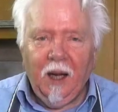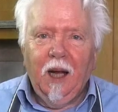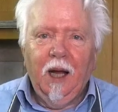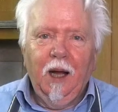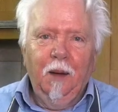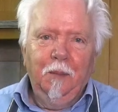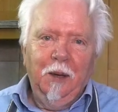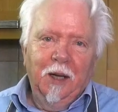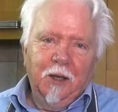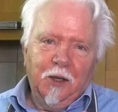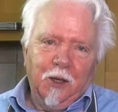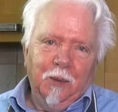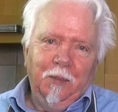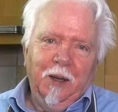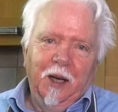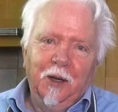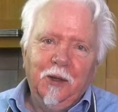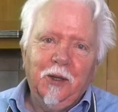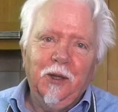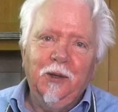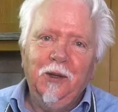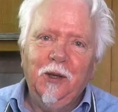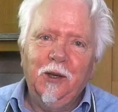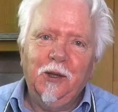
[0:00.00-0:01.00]
I meant to
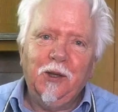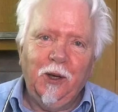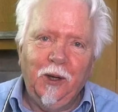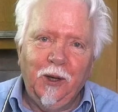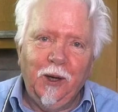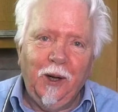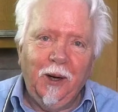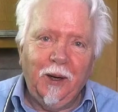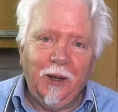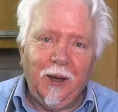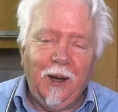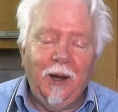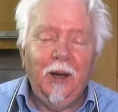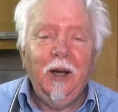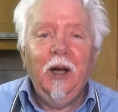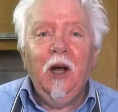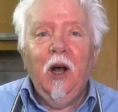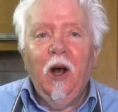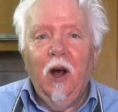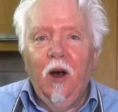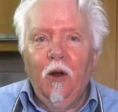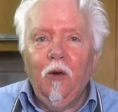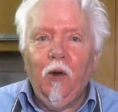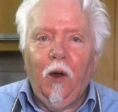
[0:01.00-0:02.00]
mention this earlier.
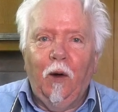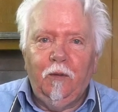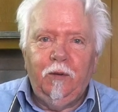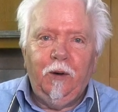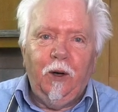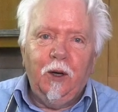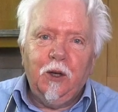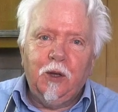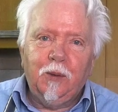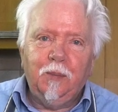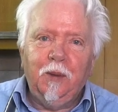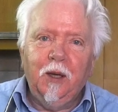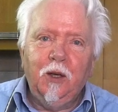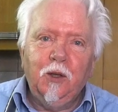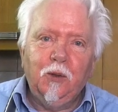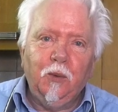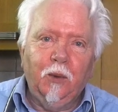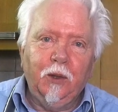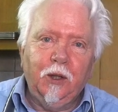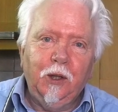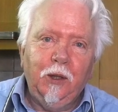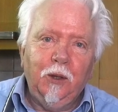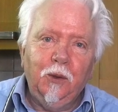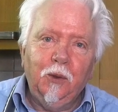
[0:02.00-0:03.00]
A lot of recipes
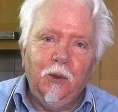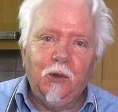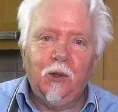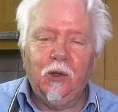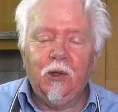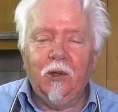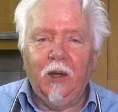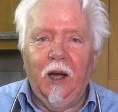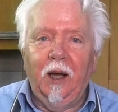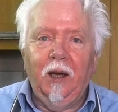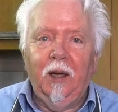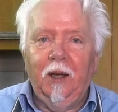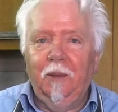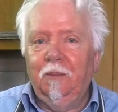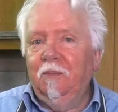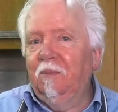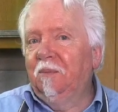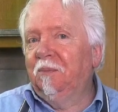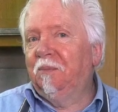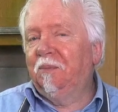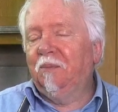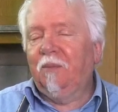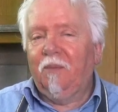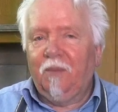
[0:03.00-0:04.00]
would use
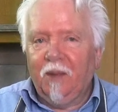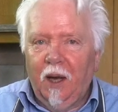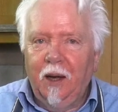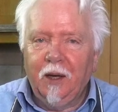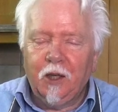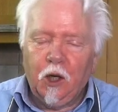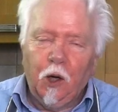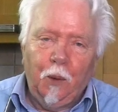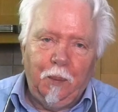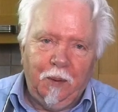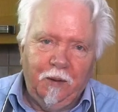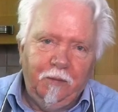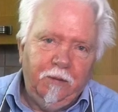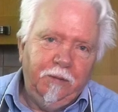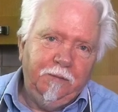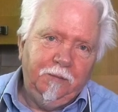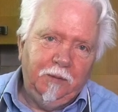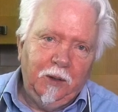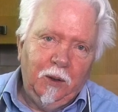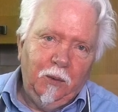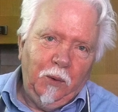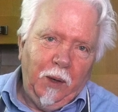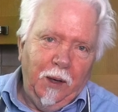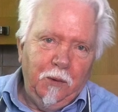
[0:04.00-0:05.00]
um, a cup of
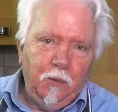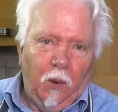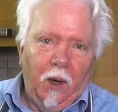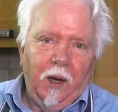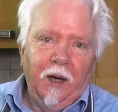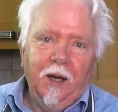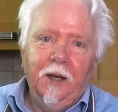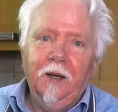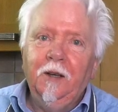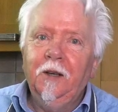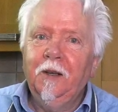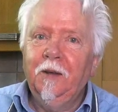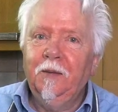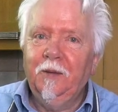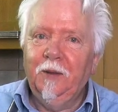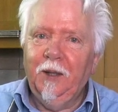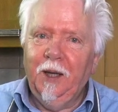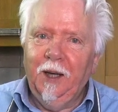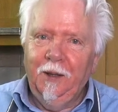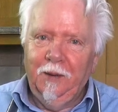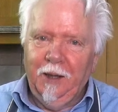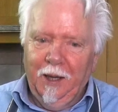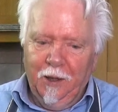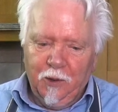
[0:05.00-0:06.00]
red wine
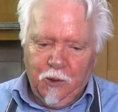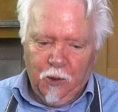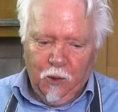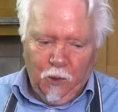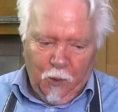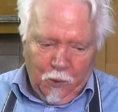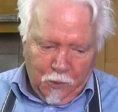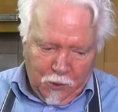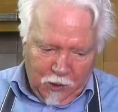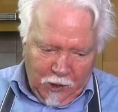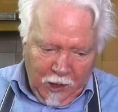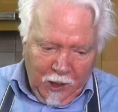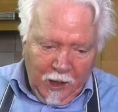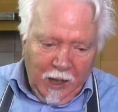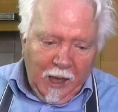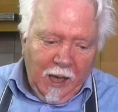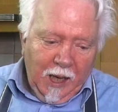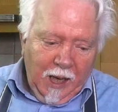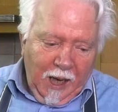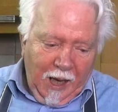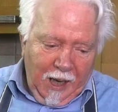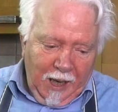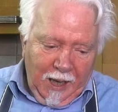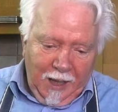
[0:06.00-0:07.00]
in that sauce,
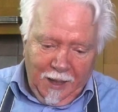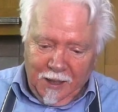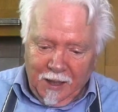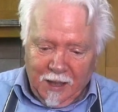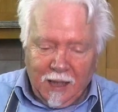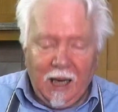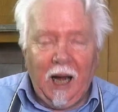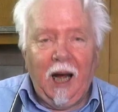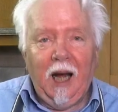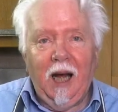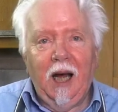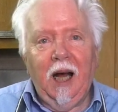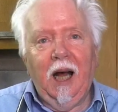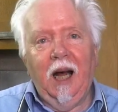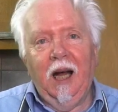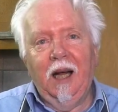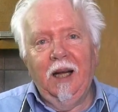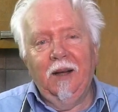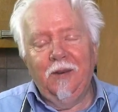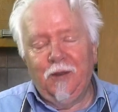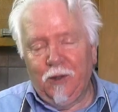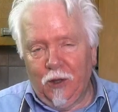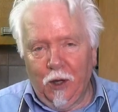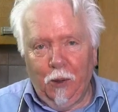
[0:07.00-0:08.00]
and
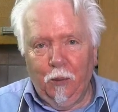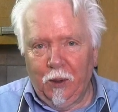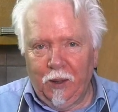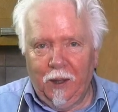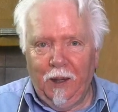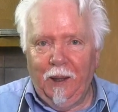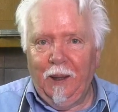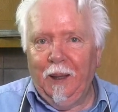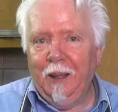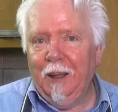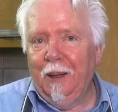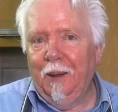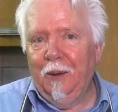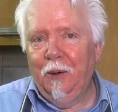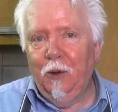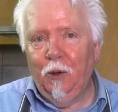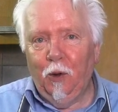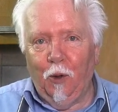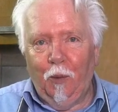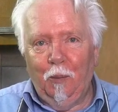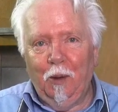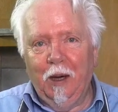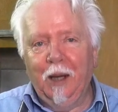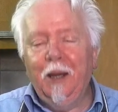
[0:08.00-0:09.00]
so would I
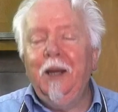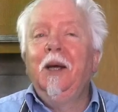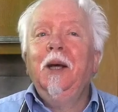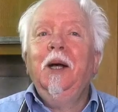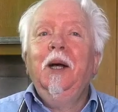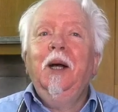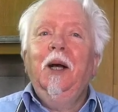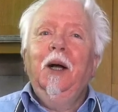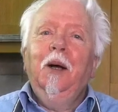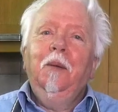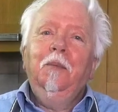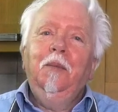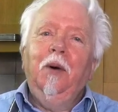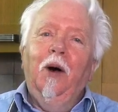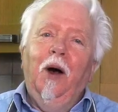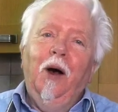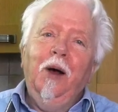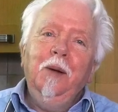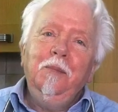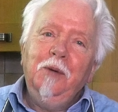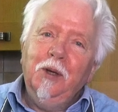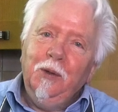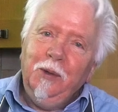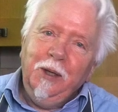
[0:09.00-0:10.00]
normally but
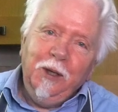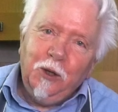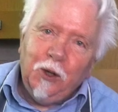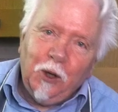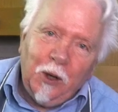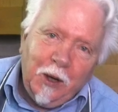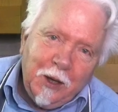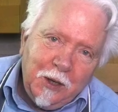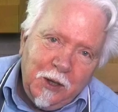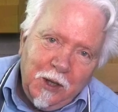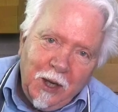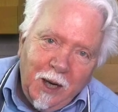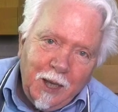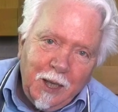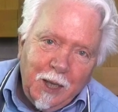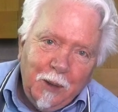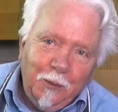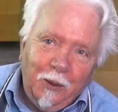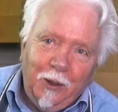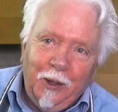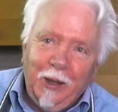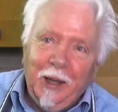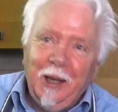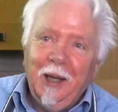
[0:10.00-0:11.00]
I'm doing dry
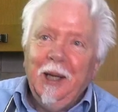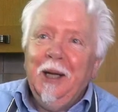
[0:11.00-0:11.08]
January.